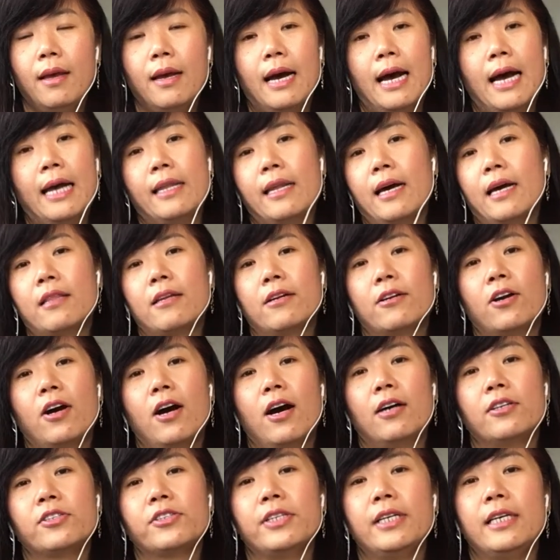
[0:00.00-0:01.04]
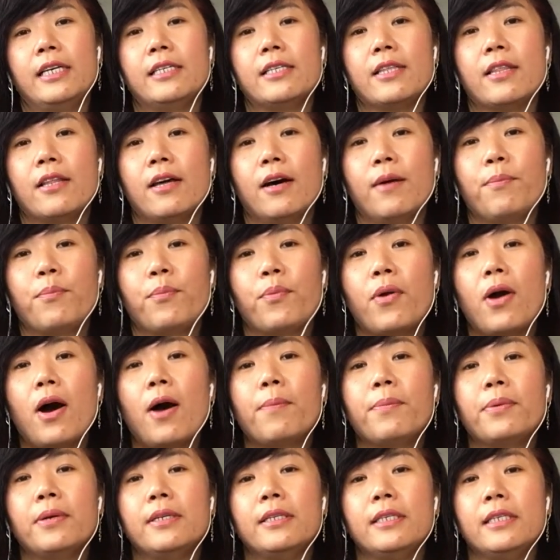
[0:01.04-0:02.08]
Another cost is the
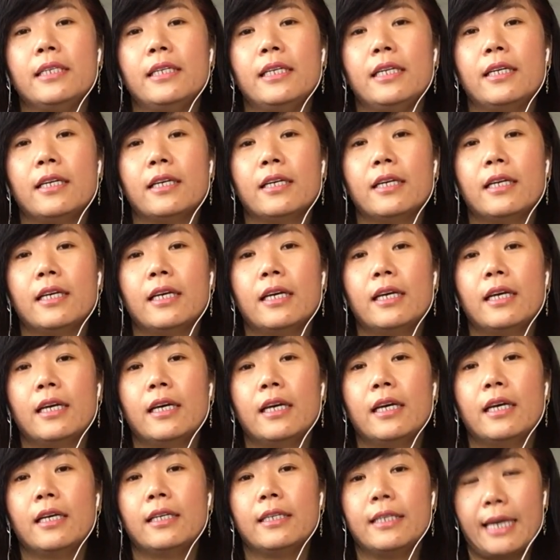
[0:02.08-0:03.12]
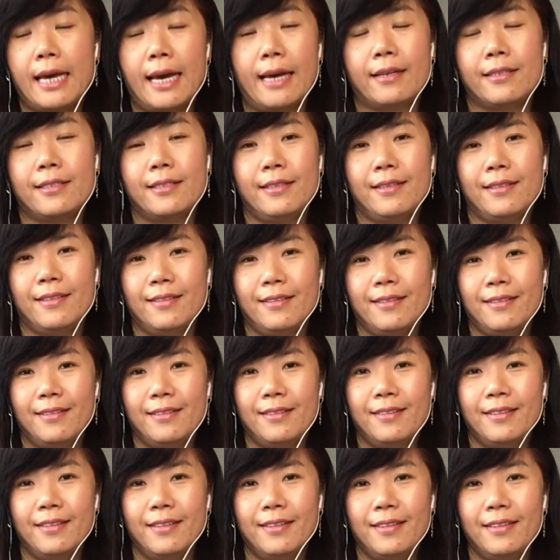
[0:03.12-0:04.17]
property tax.
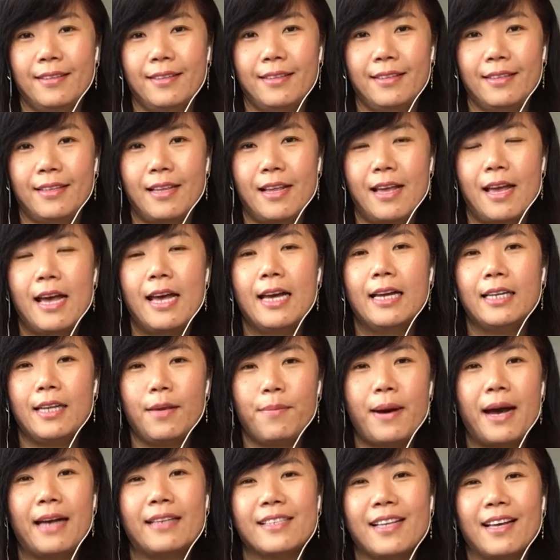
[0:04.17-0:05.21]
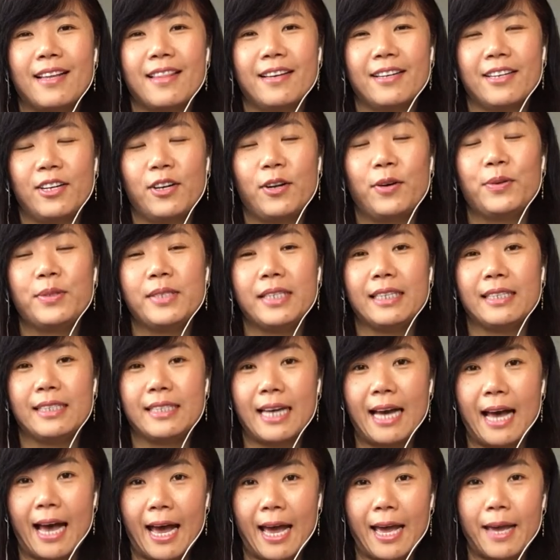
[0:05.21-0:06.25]
Depends on the closing
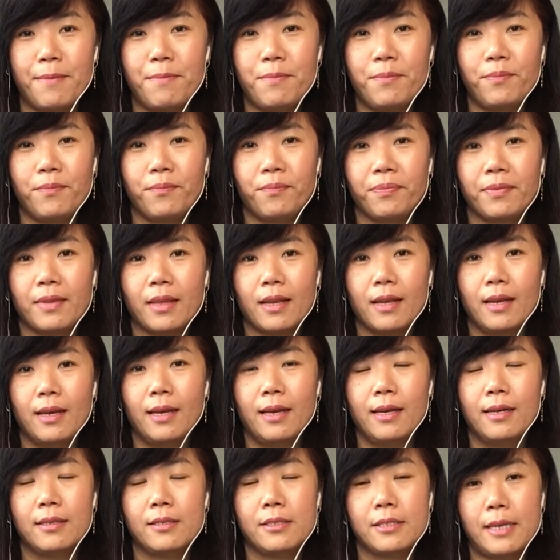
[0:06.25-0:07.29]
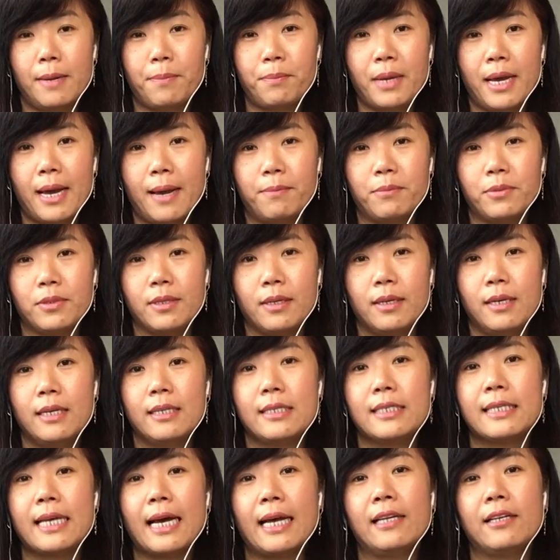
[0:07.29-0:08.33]
time. Sometimes
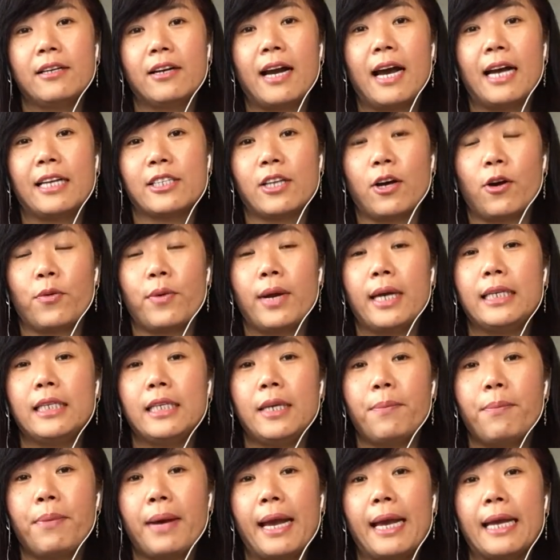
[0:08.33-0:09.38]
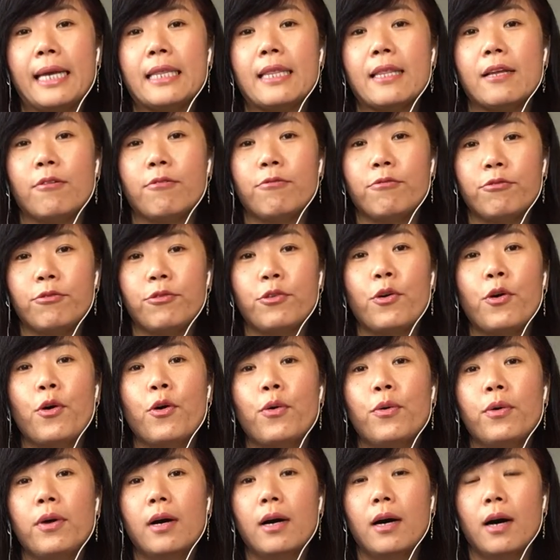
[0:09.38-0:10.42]
seller has already paid the
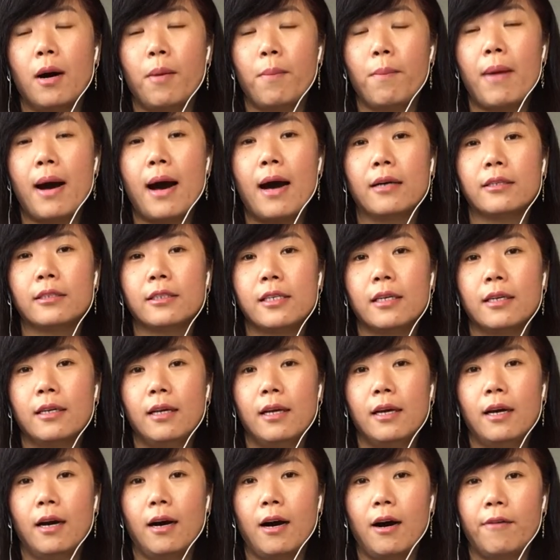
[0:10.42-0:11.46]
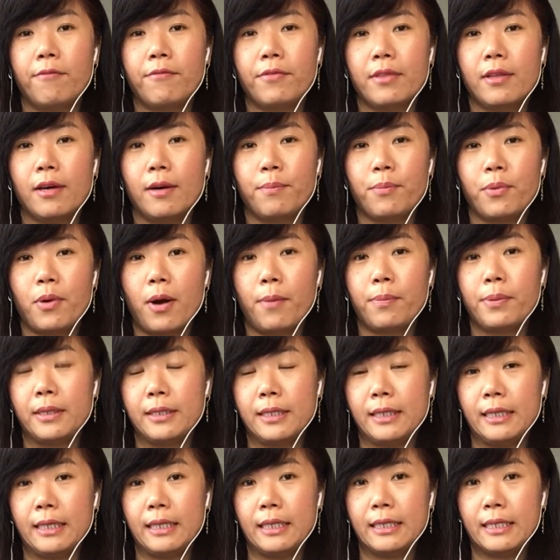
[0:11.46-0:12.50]
full amount of the
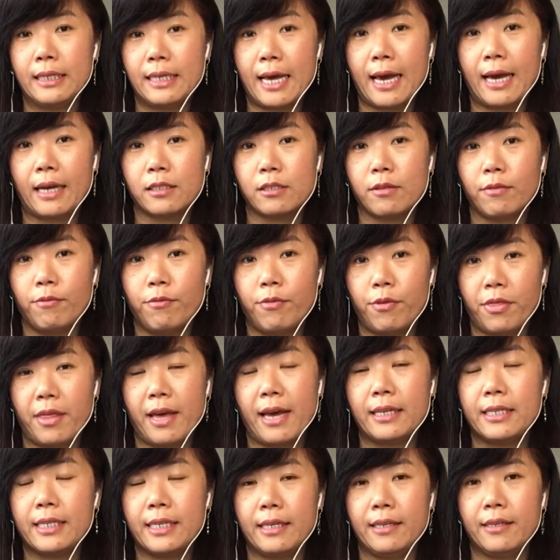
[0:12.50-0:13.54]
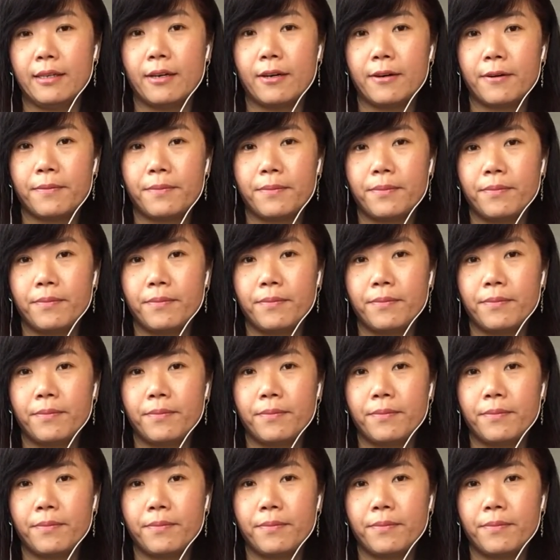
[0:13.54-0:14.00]
property tax for that year.